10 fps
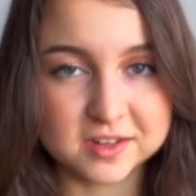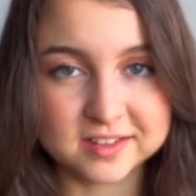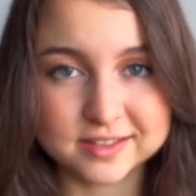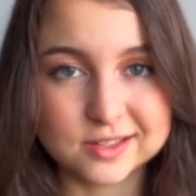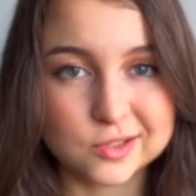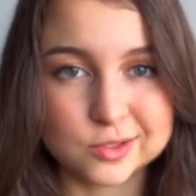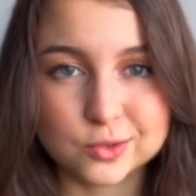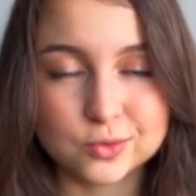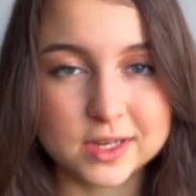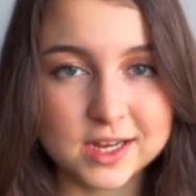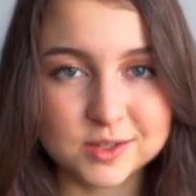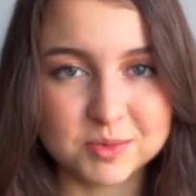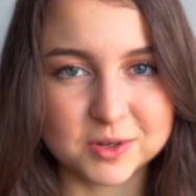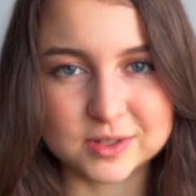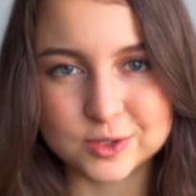It lasted just 2 days
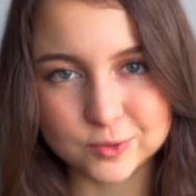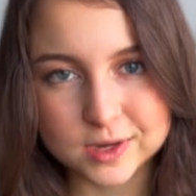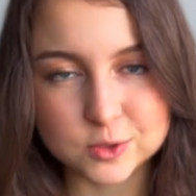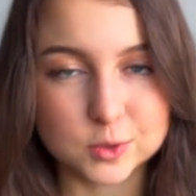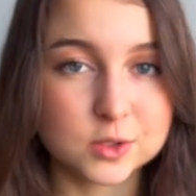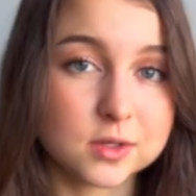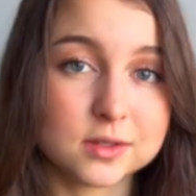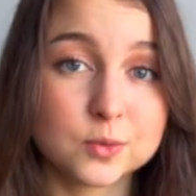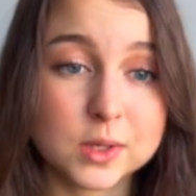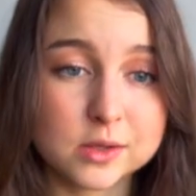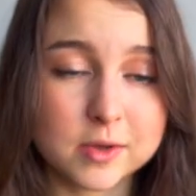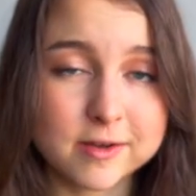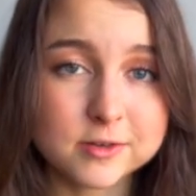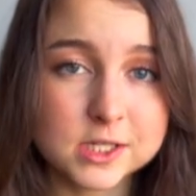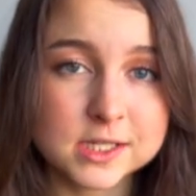because each phase was 12
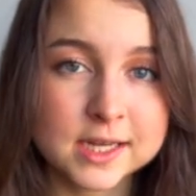hours,